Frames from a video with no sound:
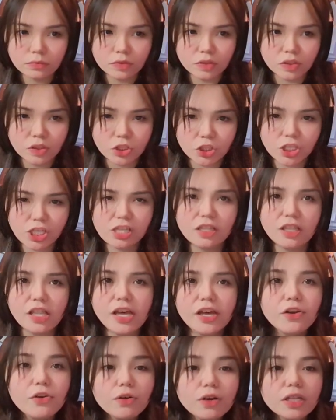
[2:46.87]
She
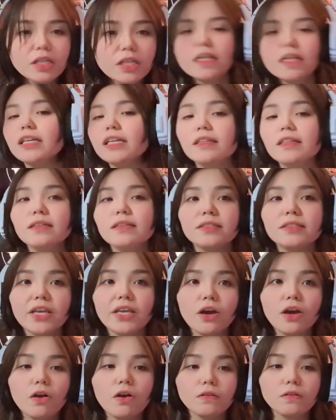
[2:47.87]
literally, this
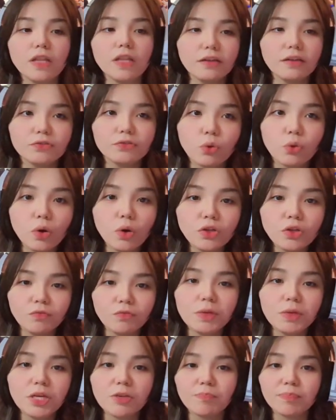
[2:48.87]
girl left toys for
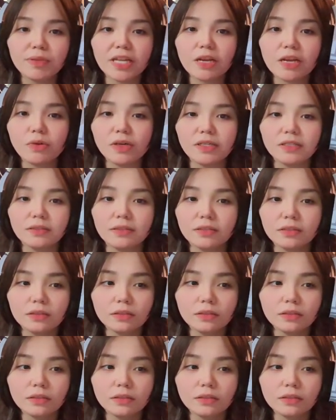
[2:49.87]
me to play with,